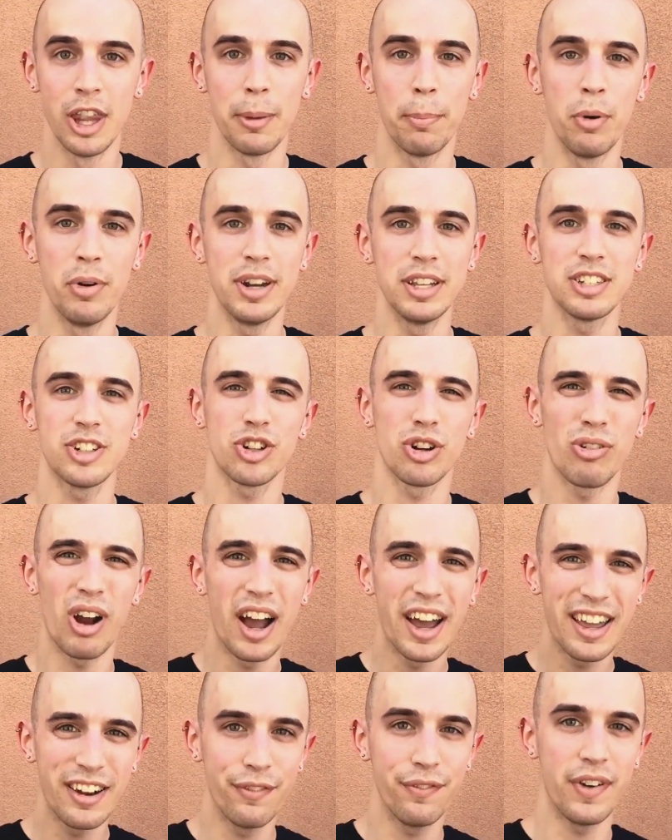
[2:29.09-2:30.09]
The point is,
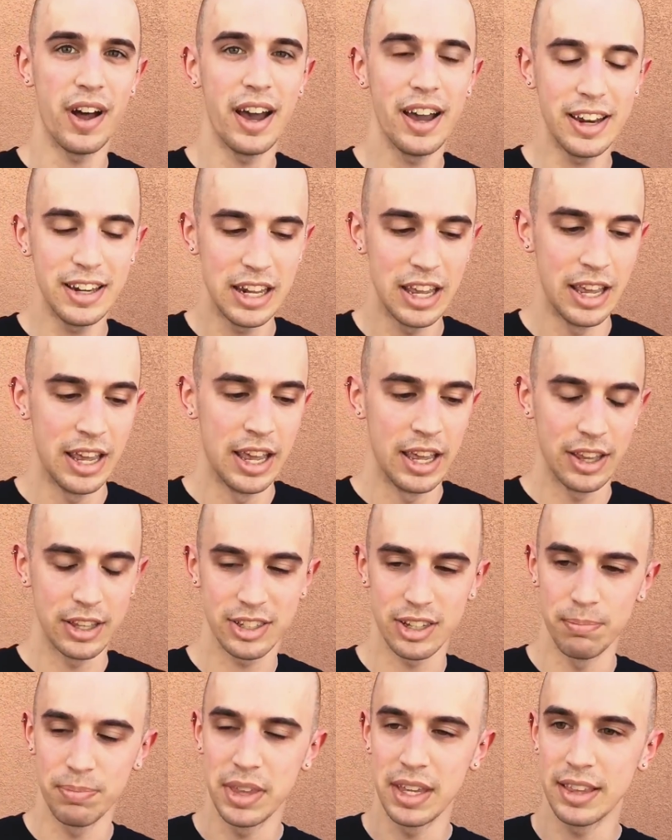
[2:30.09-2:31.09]
try and find
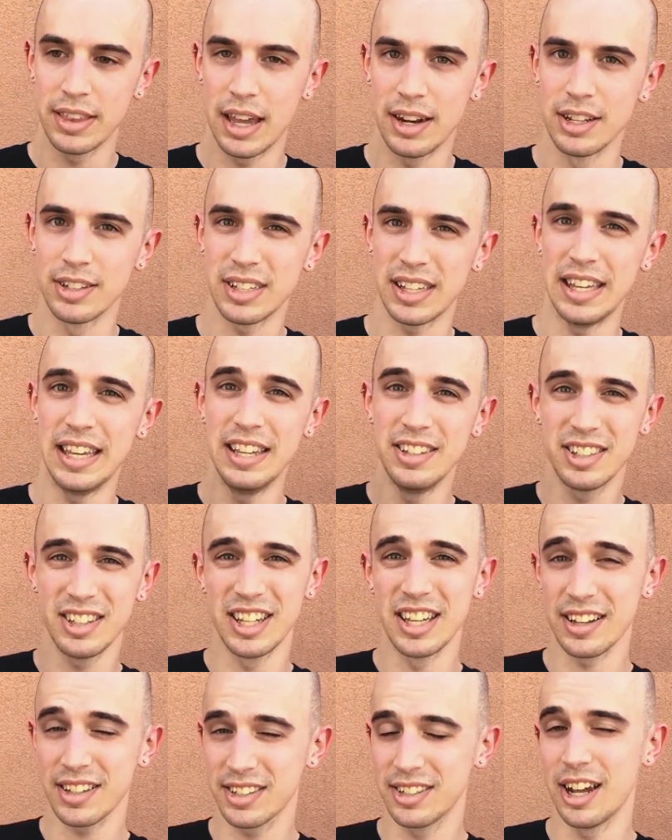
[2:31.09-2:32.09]
something that is
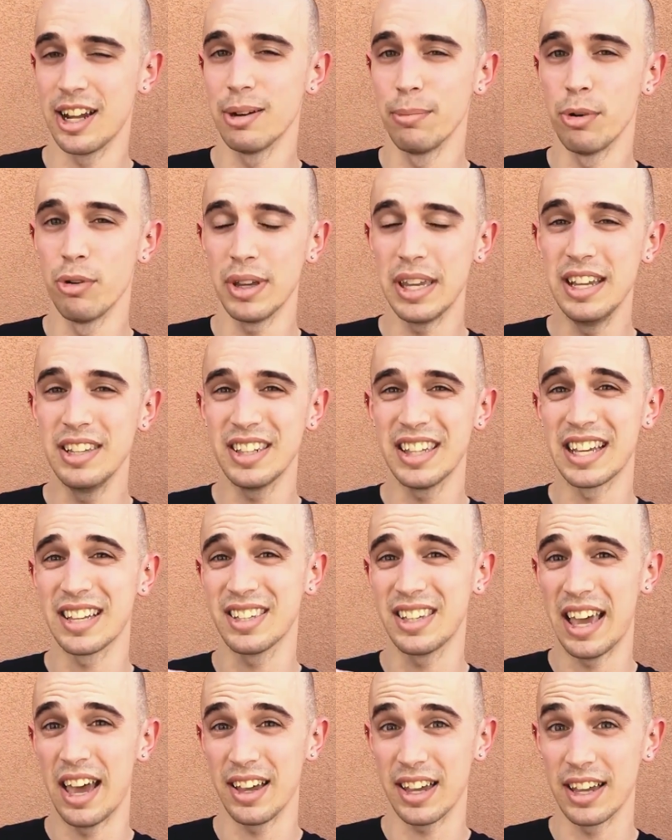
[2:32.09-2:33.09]
easily extendable, easily
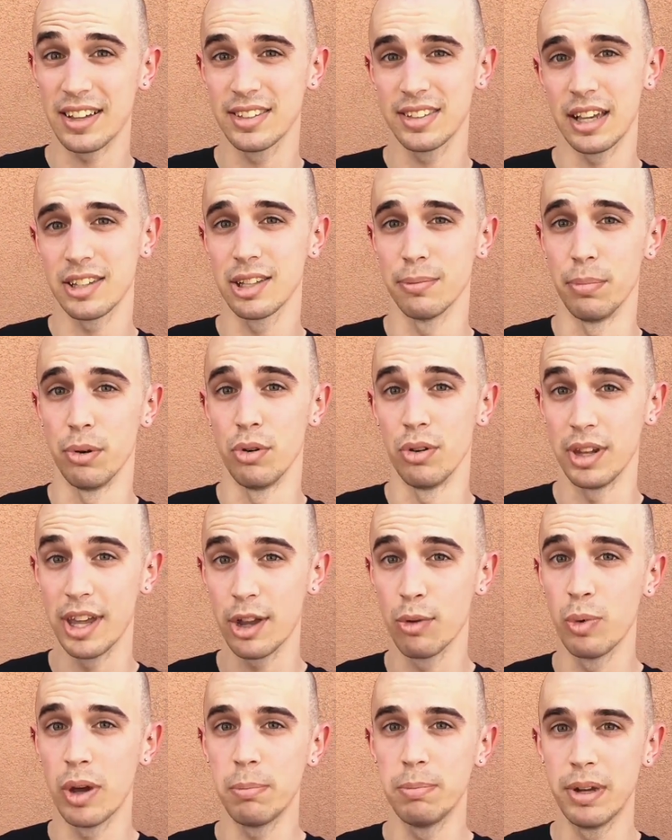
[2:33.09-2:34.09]
ex accessible,
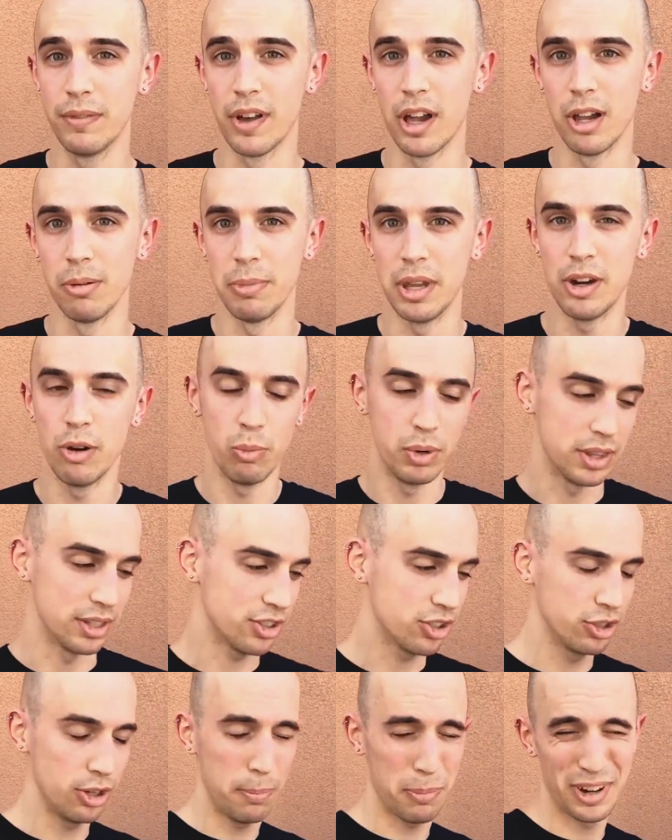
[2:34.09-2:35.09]
like web development, with
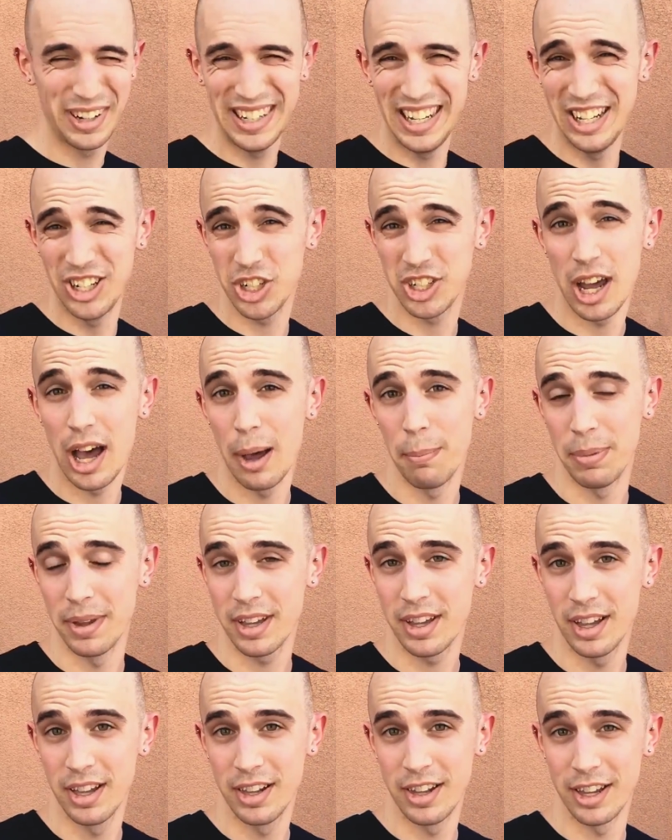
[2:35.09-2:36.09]
a super niche
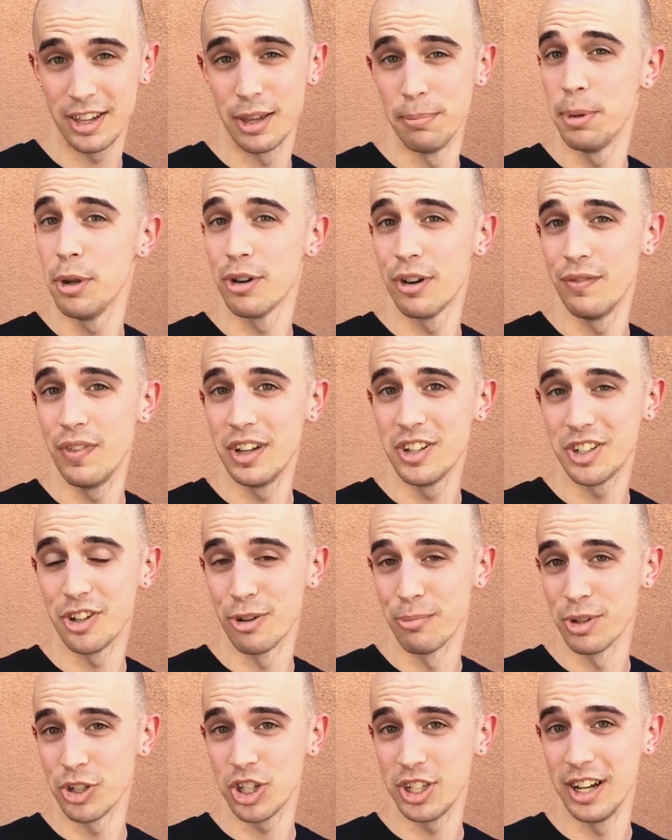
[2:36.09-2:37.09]
topic, like computer
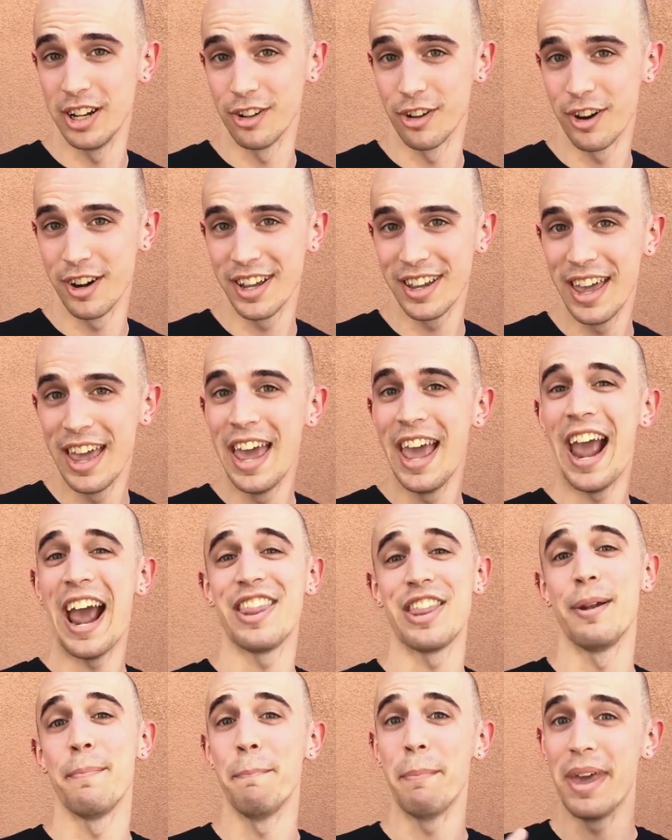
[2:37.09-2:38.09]
vision or machine learning,
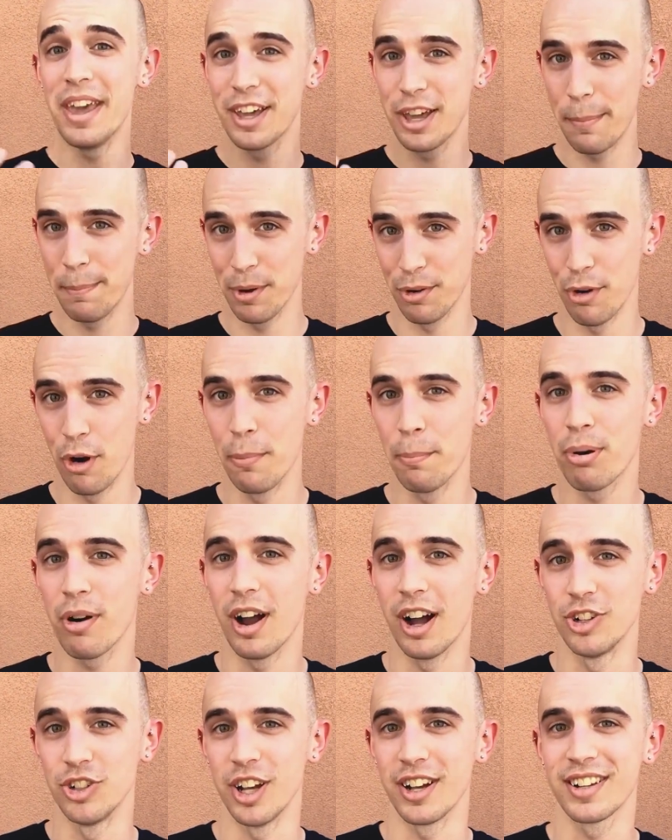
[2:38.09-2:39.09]
yeah. and then make up your own
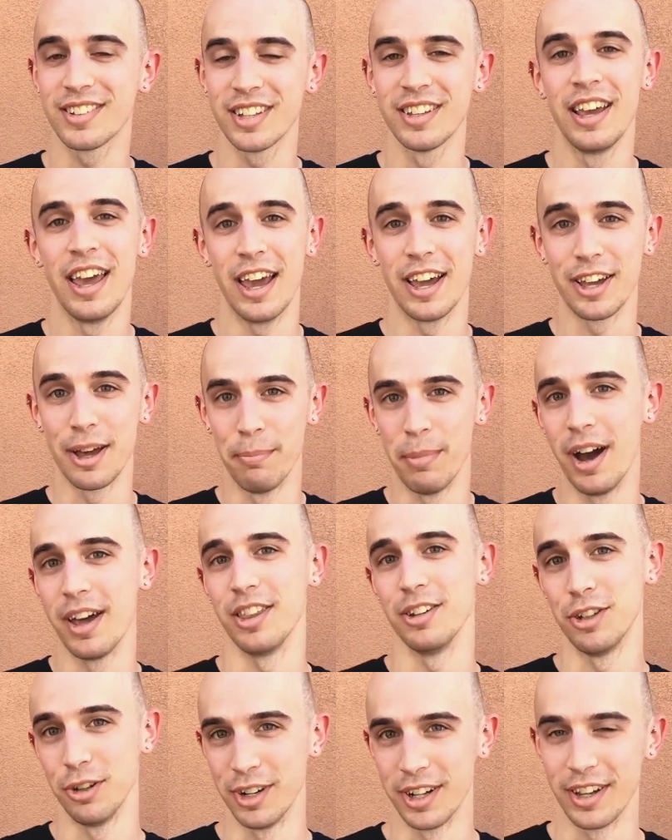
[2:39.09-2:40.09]
projects and
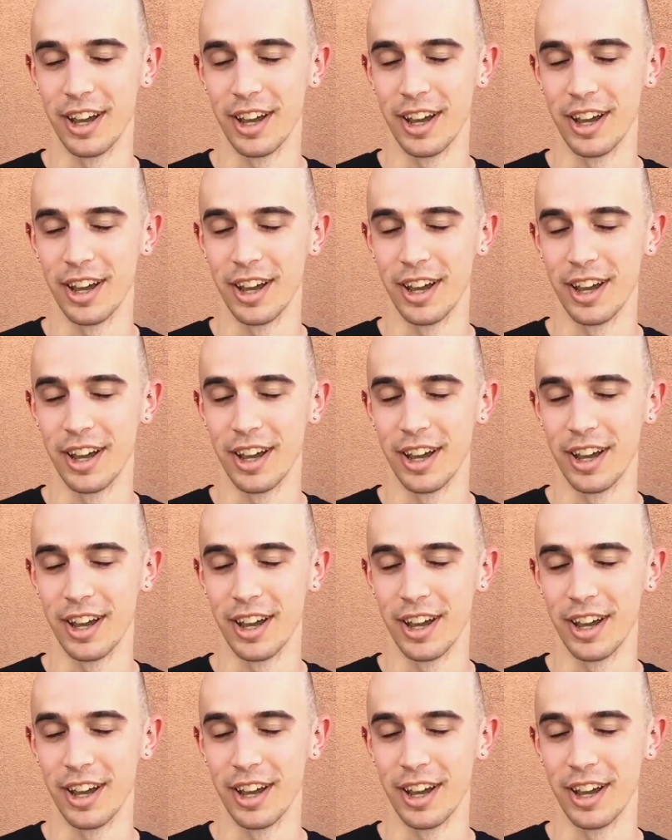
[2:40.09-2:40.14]
combine the two